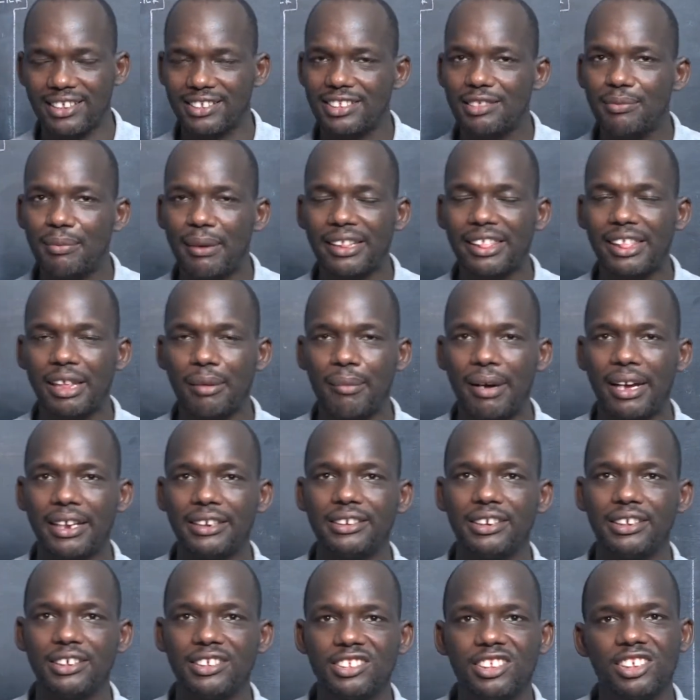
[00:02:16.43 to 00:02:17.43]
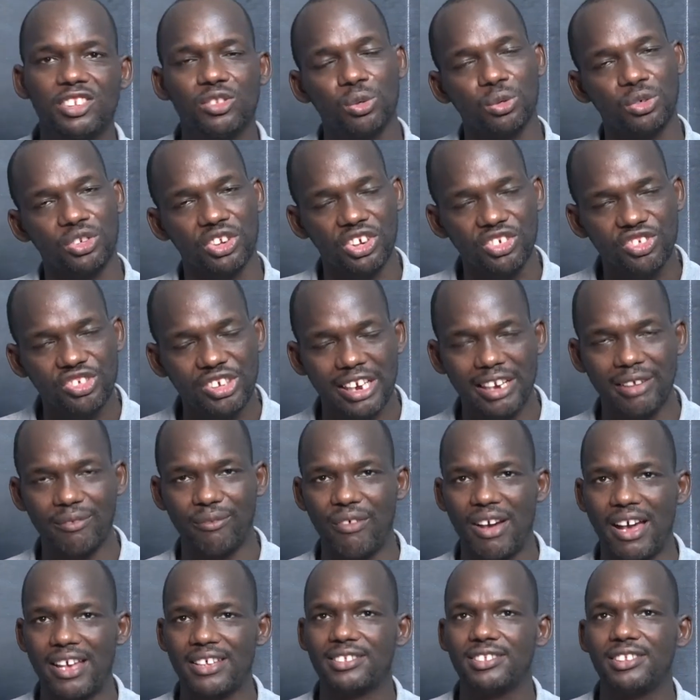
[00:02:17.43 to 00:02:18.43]
mathematics, to teach
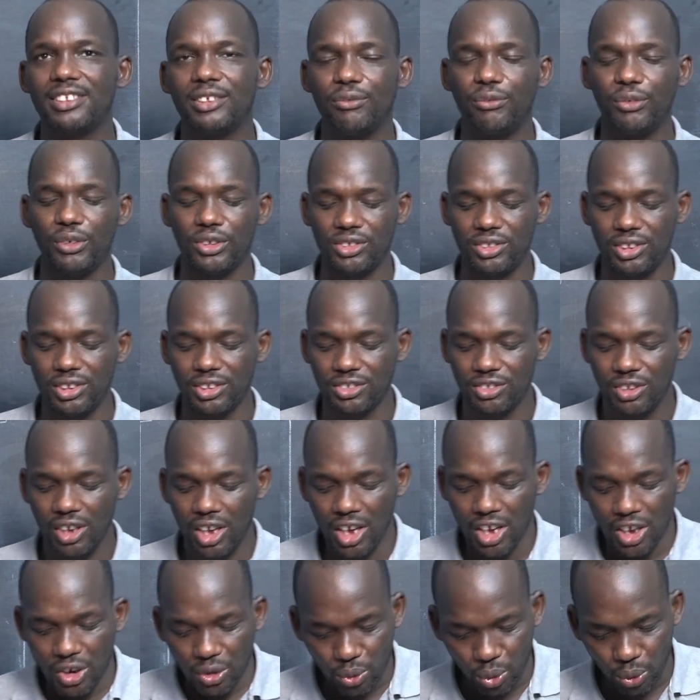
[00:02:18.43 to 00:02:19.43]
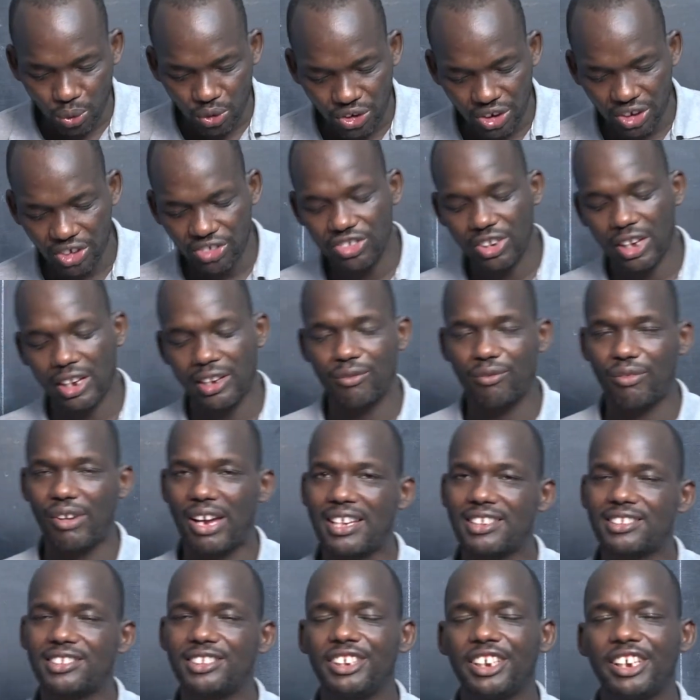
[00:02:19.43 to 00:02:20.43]
advanced physics, to teach
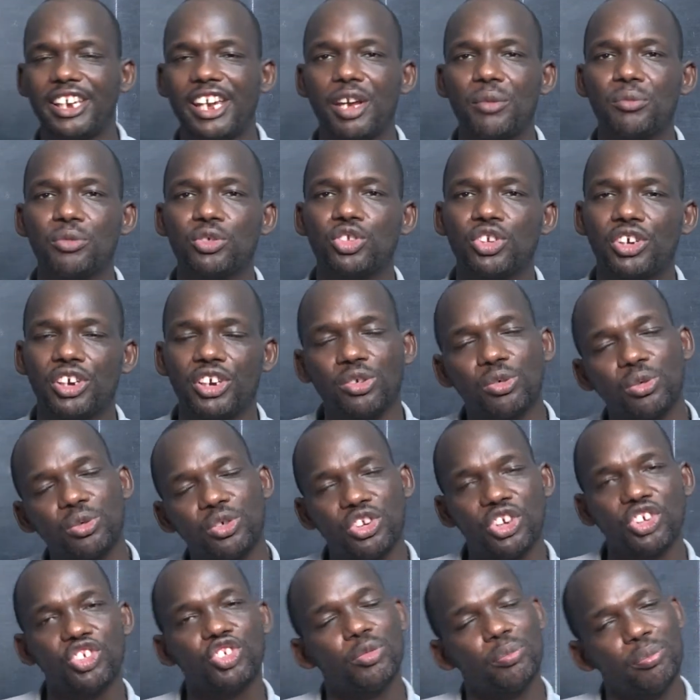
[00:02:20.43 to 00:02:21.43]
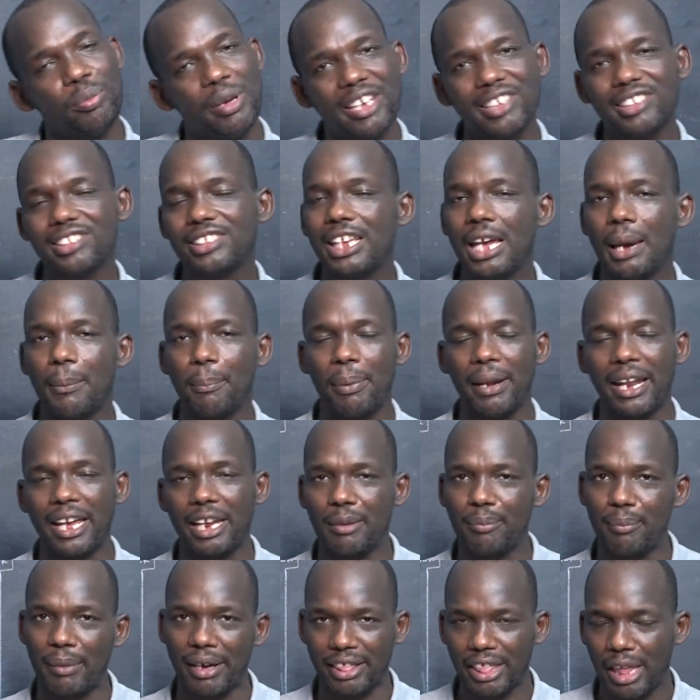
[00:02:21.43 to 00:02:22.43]
advanced chemistry, to teach basic applied
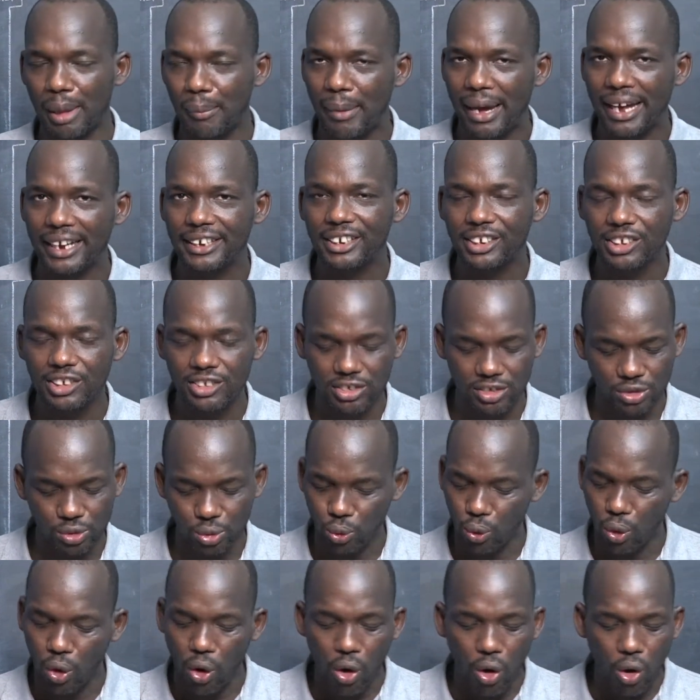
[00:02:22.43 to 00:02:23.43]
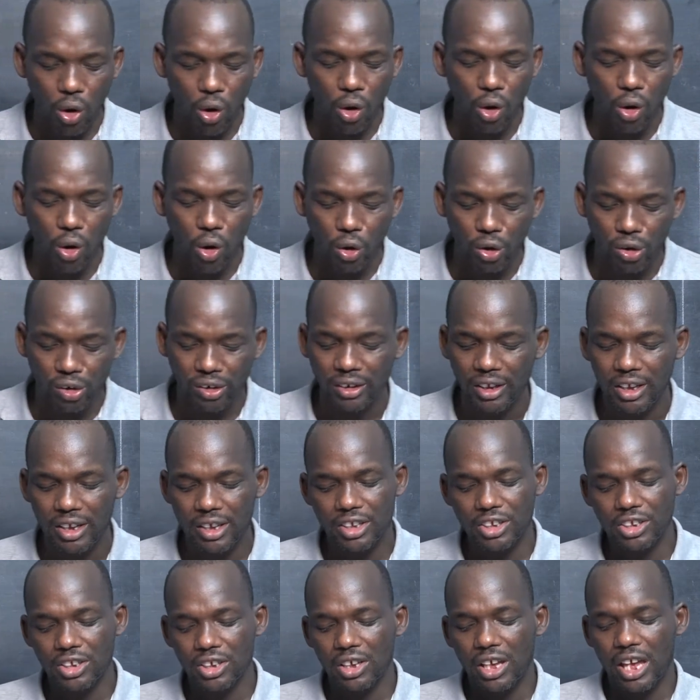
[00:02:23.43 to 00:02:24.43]
mathematics to all
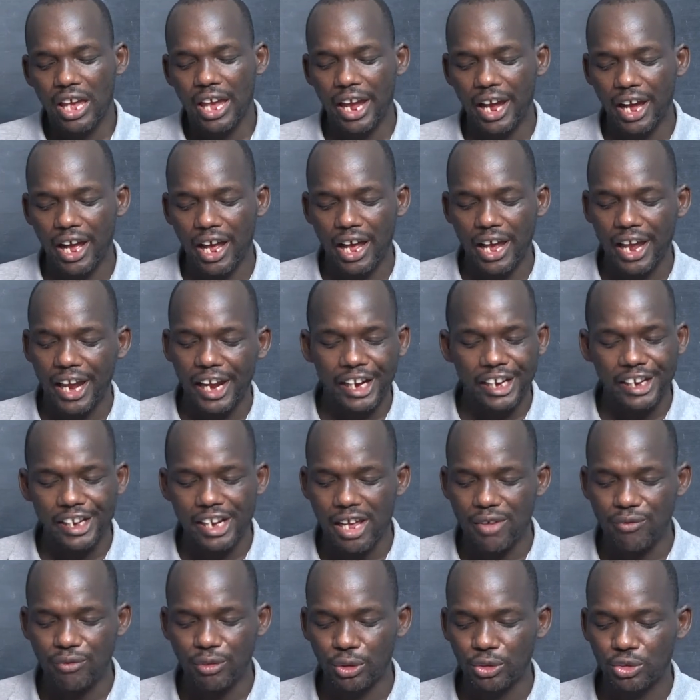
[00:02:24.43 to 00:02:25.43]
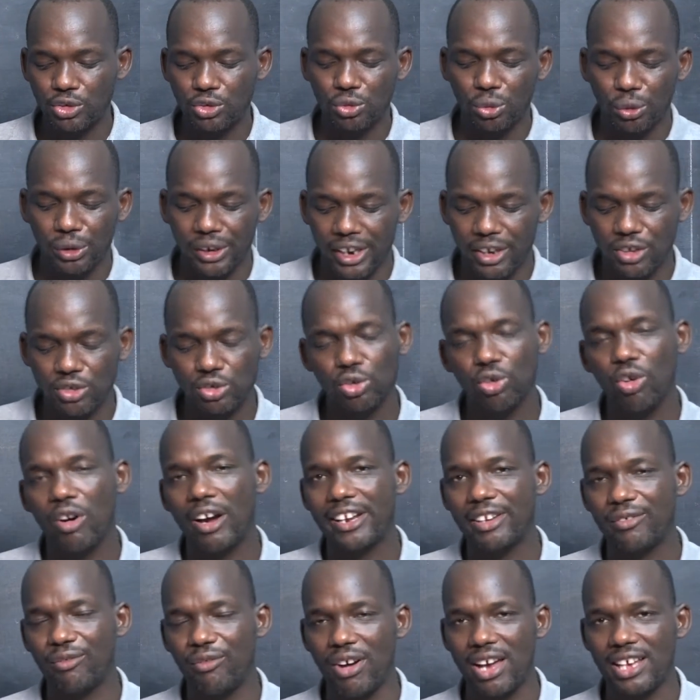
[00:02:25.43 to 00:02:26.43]
A-level students or
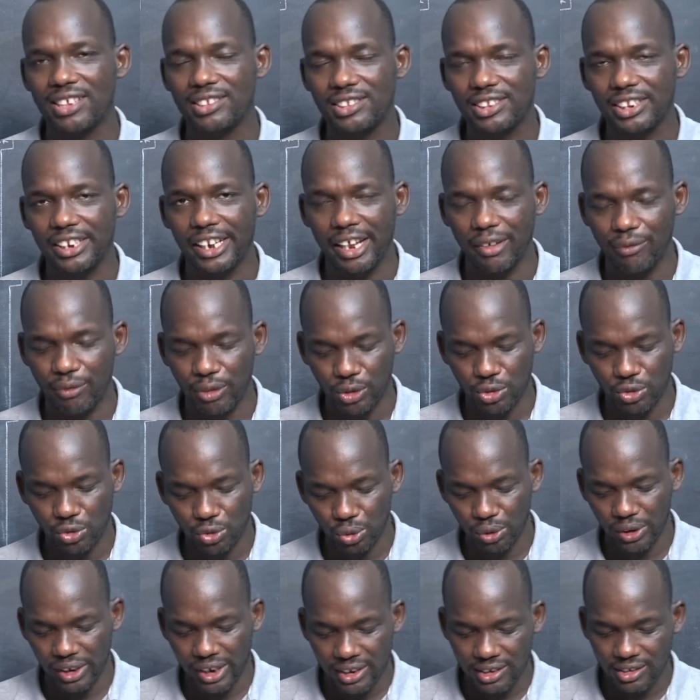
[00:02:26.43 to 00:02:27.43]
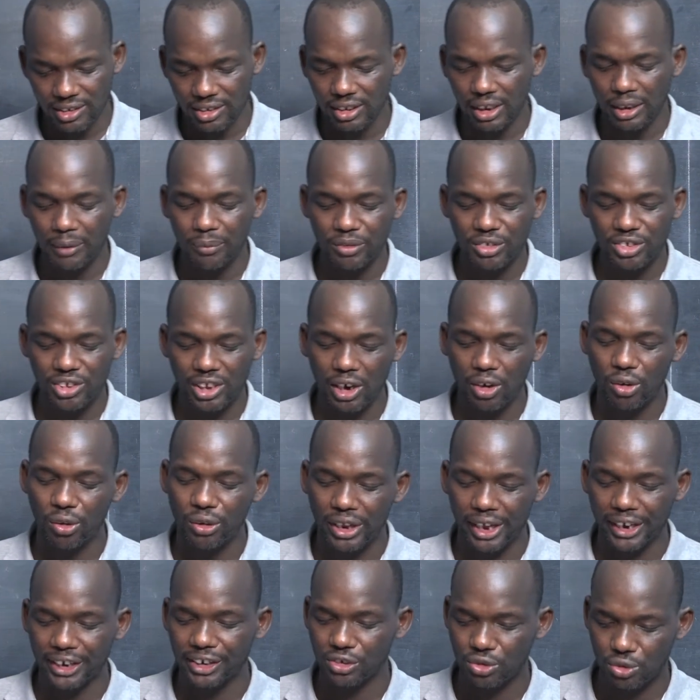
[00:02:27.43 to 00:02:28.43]
advanced level students in
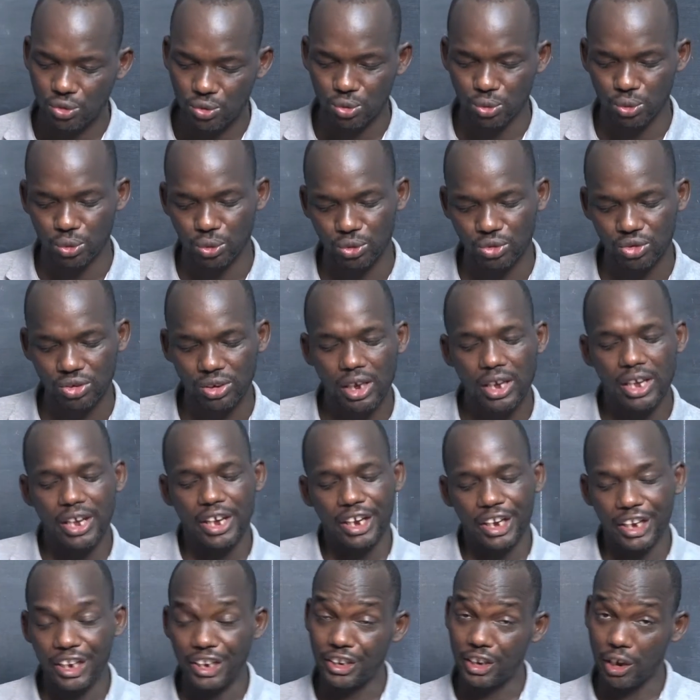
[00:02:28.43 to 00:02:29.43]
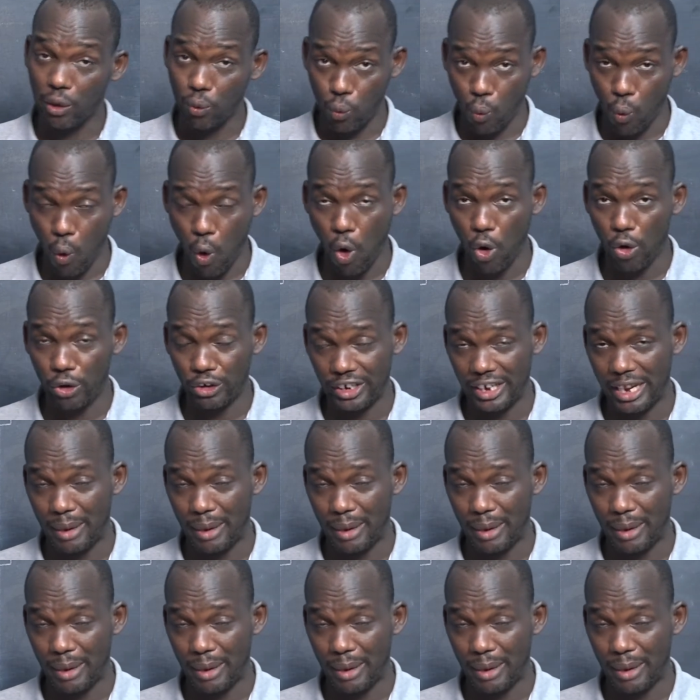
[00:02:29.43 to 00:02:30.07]
secondary schools in the world.